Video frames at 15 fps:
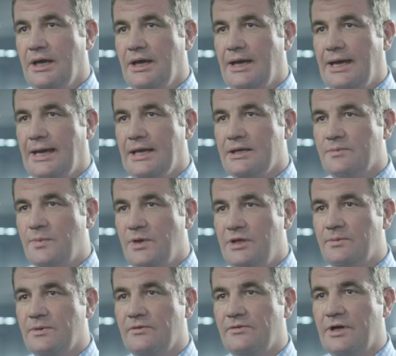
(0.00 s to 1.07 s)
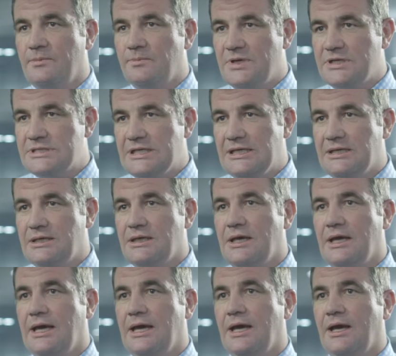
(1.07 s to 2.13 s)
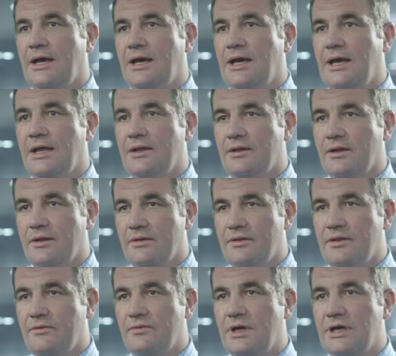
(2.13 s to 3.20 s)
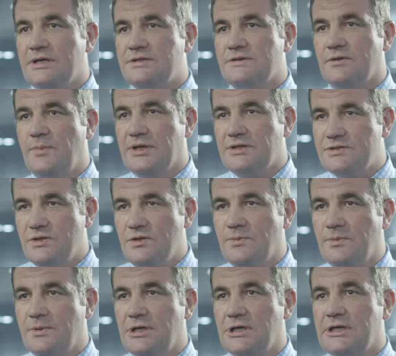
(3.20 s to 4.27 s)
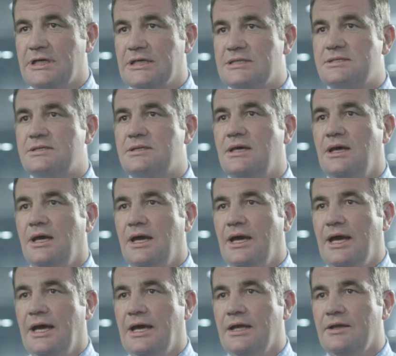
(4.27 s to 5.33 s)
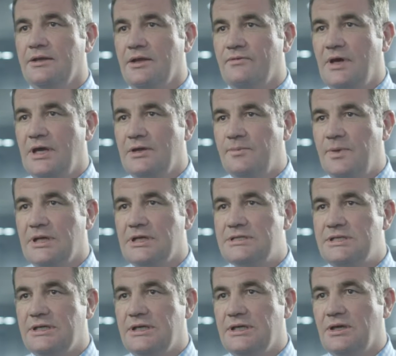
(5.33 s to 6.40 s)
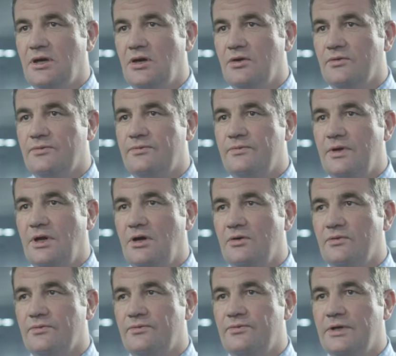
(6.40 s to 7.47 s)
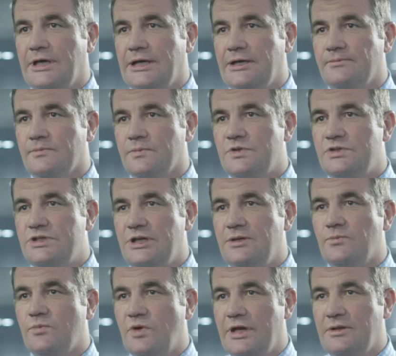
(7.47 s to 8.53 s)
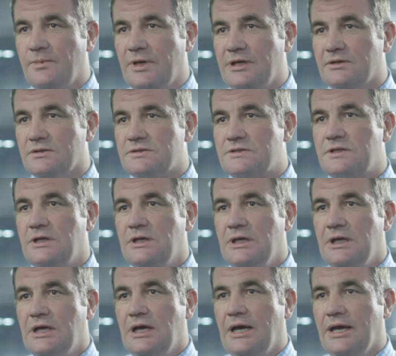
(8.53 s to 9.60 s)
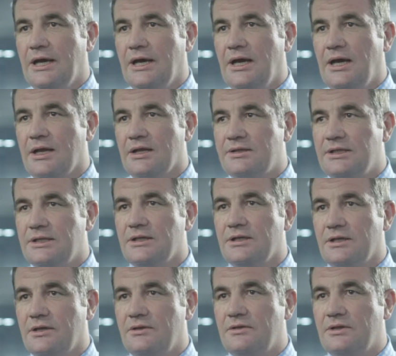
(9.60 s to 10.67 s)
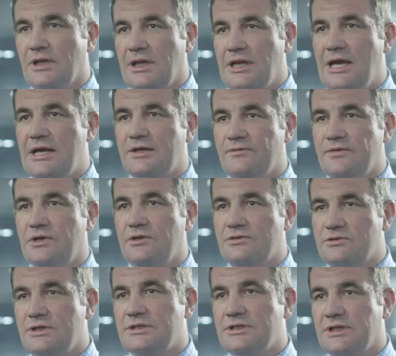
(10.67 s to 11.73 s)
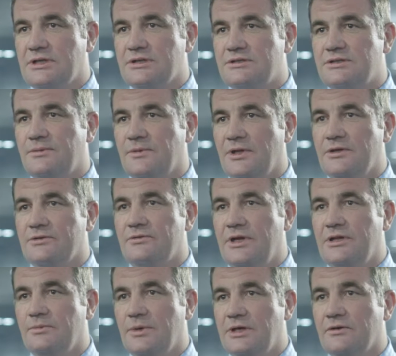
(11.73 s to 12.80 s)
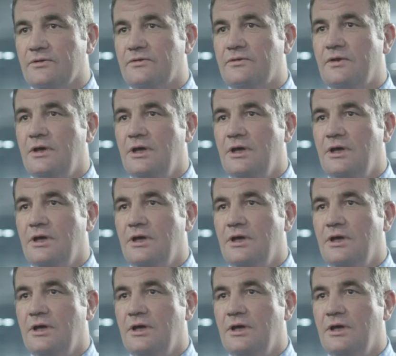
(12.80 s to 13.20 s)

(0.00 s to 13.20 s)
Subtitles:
And people are very busy, and the rise of the big supermarkets and the availability of cheap ready meals, and I think the lack of nutrition in some of those ready meals